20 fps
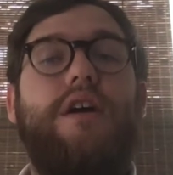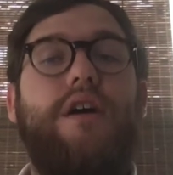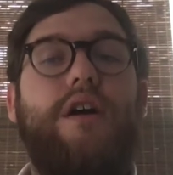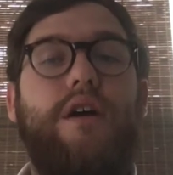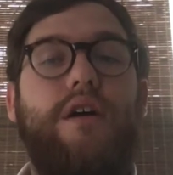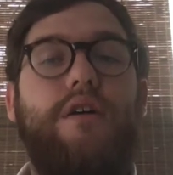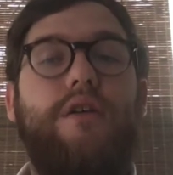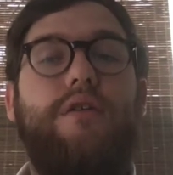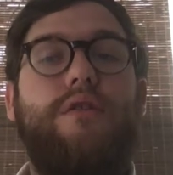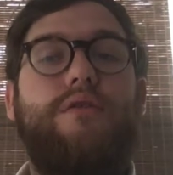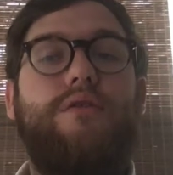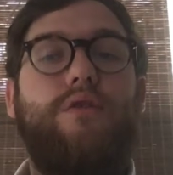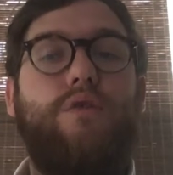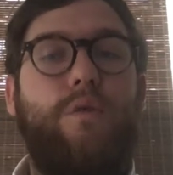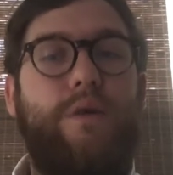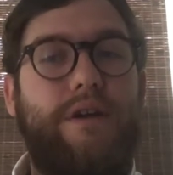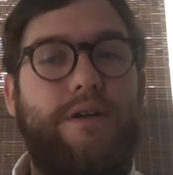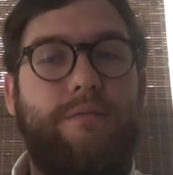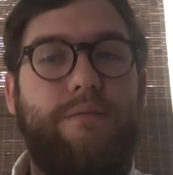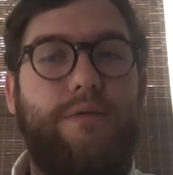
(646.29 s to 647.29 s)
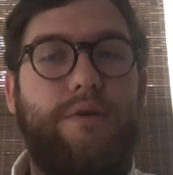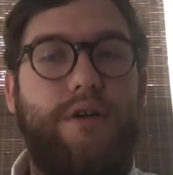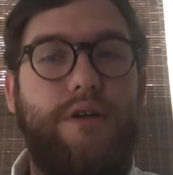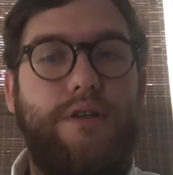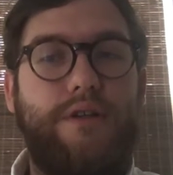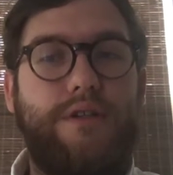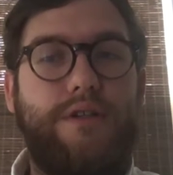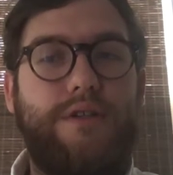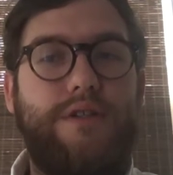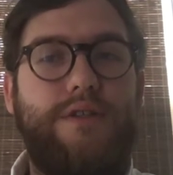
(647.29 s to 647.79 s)
on
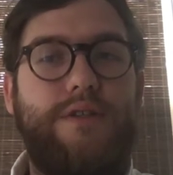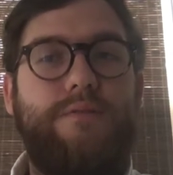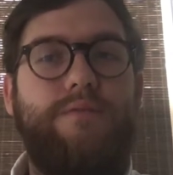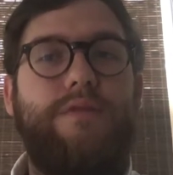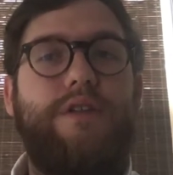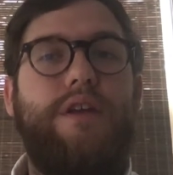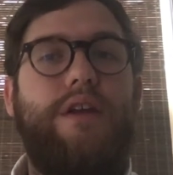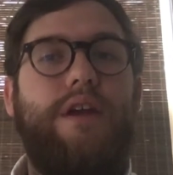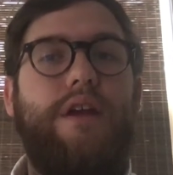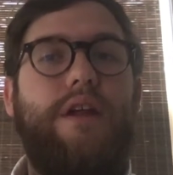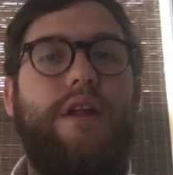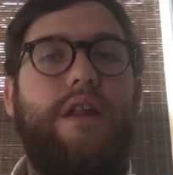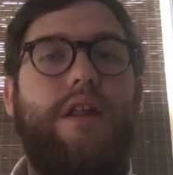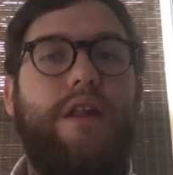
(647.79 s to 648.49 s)
QuickBooks and a